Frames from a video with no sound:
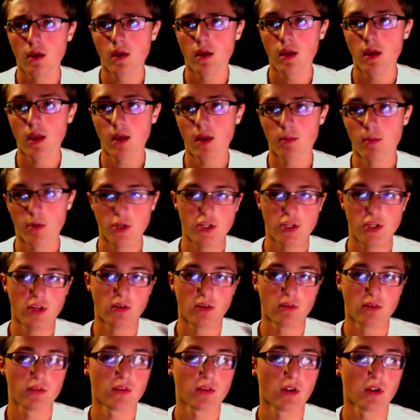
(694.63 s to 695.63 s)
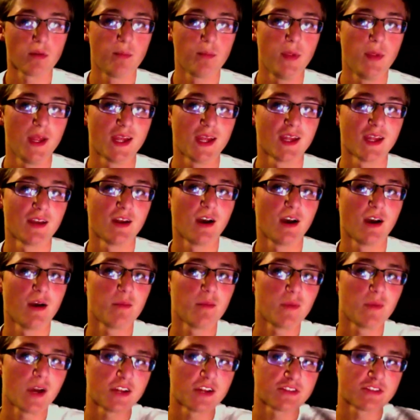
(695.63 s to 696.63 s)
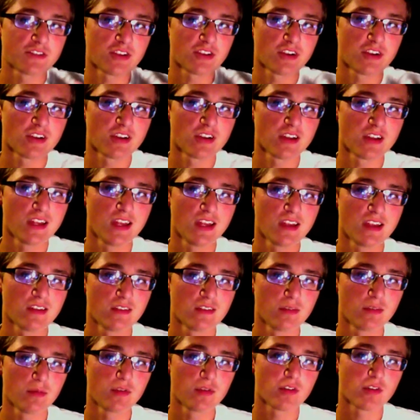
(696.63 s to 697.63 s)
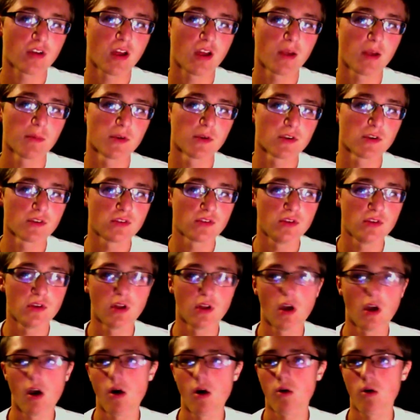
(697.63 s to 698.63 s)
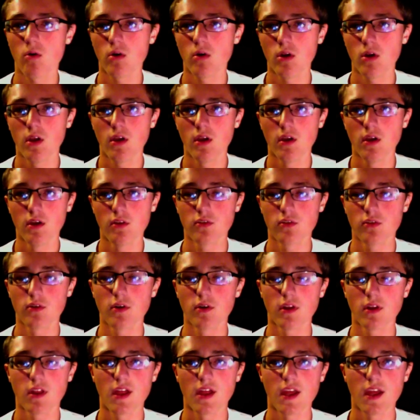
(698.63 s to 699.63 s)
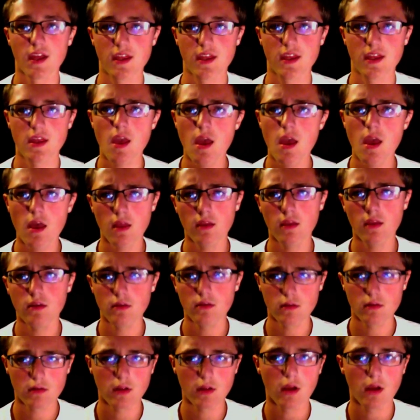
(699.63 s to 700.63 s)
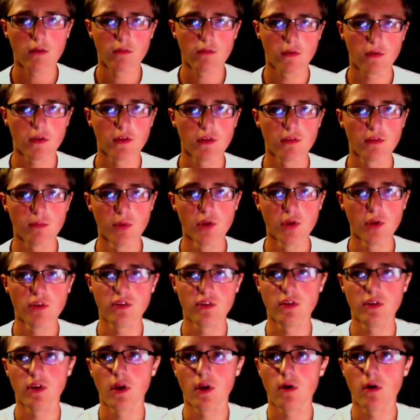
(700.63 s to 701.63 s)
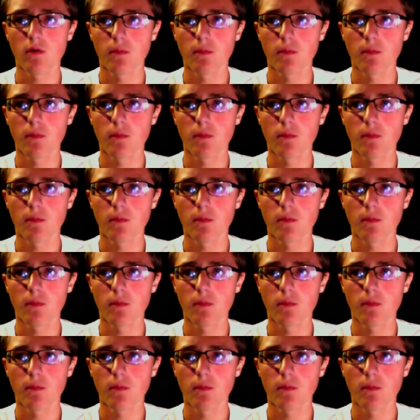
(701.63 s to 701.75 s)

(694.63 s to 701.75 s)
And my channel started picking up. I started getting subscribers, you know, sort of like, yeah, confidence boost, you know.